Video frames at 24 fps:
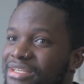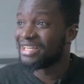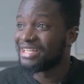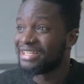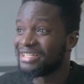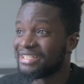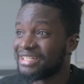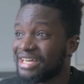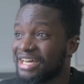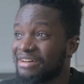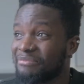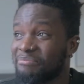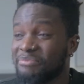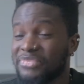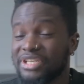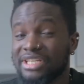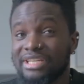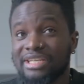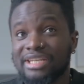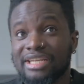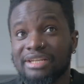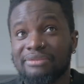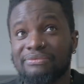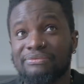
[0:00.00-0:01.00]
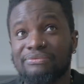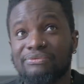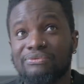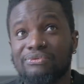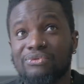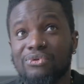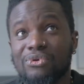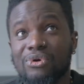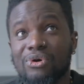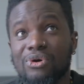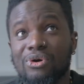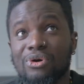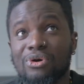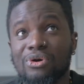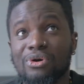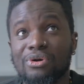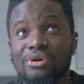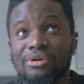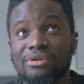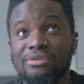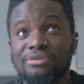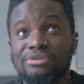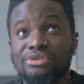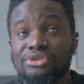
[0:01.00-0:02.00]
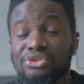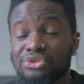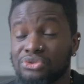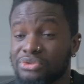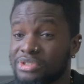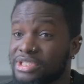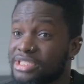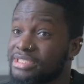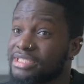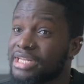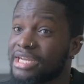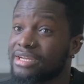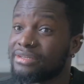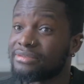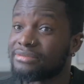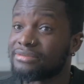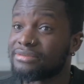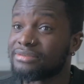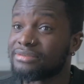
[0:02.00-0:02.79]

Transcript: and I've been in it for 2 years now.